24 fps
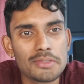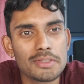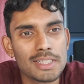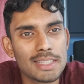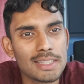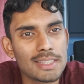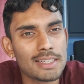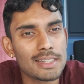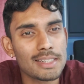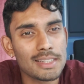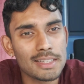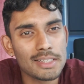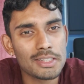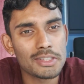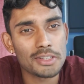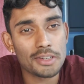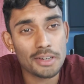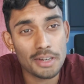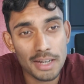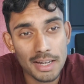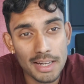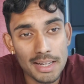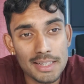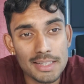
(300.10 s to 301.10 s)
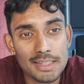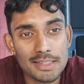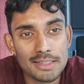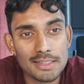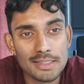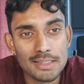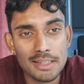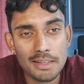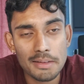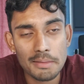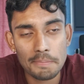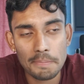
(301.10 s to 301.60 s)
really need your
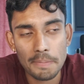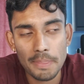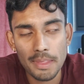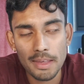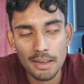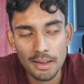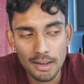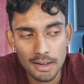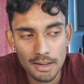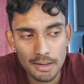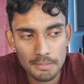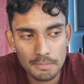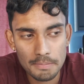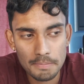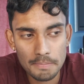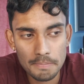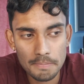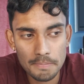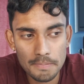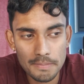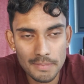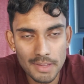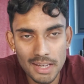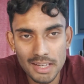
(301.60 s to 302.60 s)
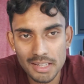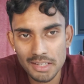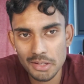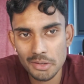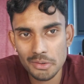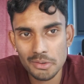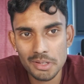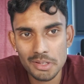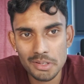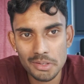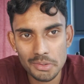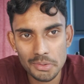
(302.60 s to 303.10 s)
eyes, and
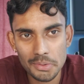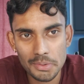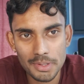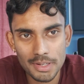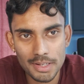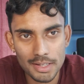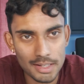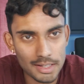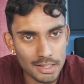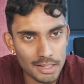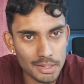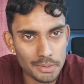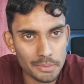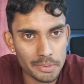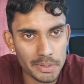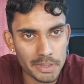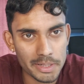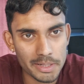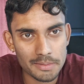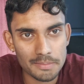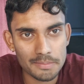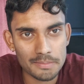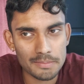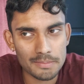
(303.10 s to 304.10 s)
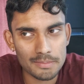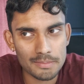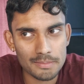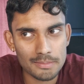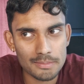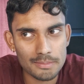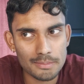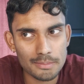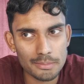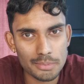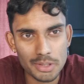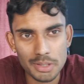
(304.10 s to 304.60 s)
you can do it anywhere,
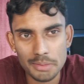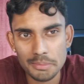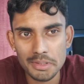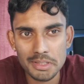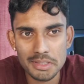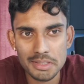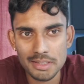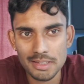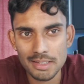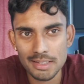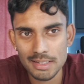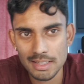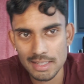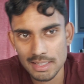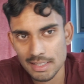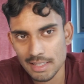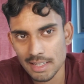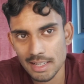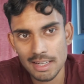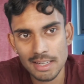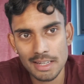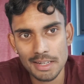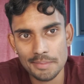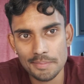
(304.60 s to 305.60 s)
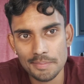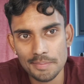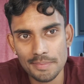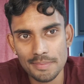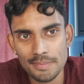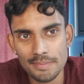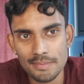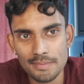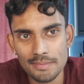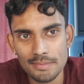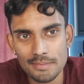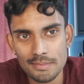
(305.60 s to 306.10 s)
pretty much at any time.
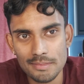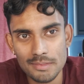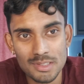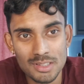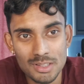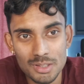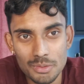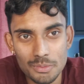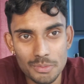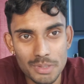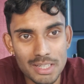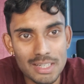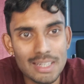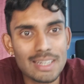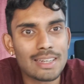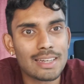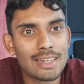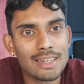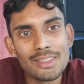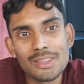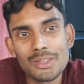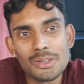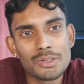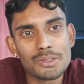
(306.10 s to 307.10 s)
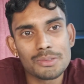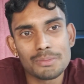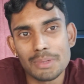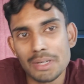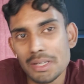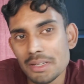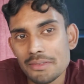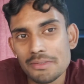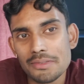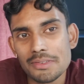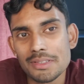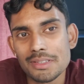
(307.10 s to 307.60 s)
So we can get those
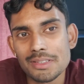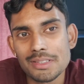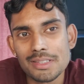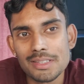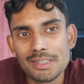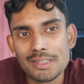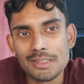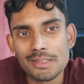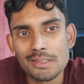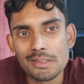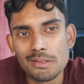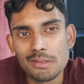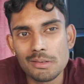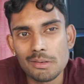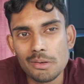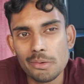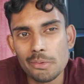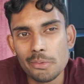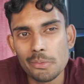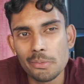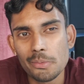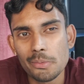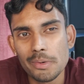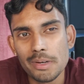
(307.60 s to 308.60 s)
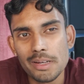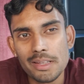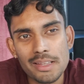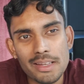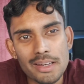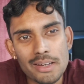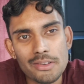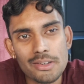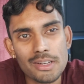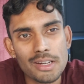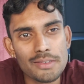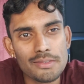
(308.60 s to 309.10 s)
benefits
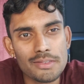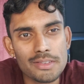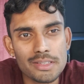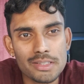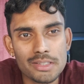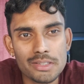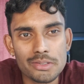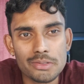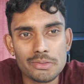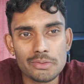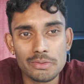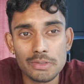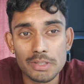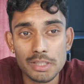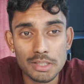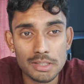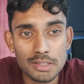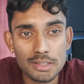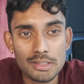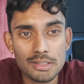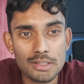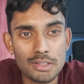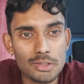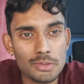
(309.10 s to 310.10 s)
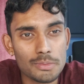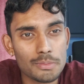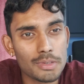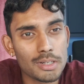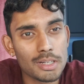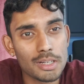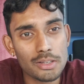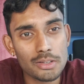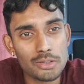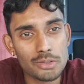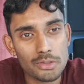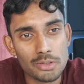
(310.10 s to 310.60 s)
without having to risk too
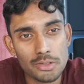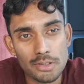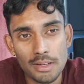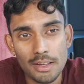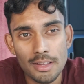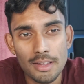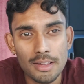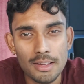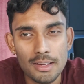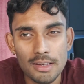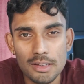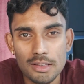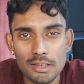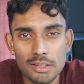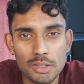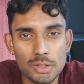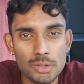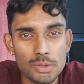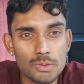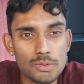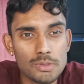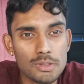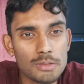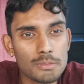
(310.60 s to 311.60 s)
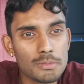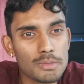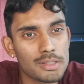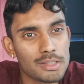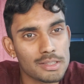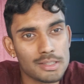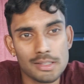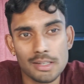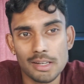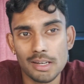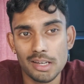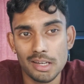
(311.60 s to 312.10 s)
much or use too
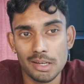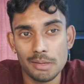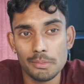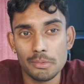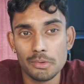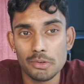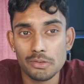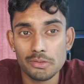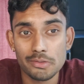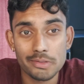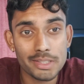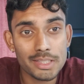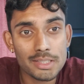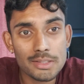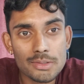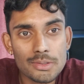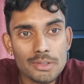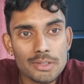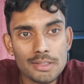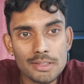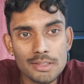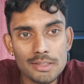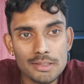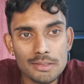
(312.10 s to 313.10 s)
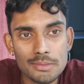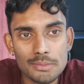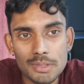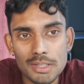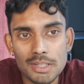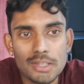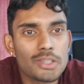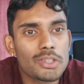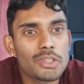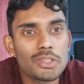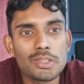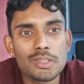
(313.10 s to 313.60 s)
much time or resources. We
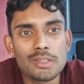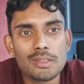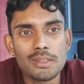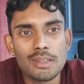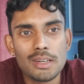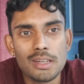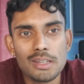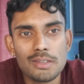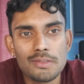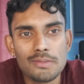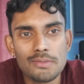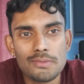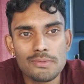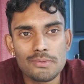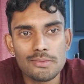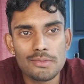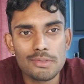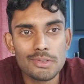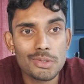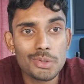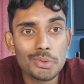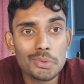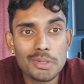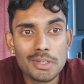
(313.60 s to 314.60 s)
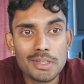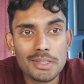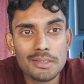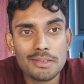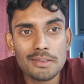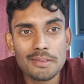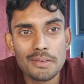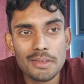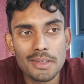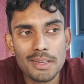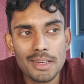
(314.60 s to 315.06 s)
can just kind of do it.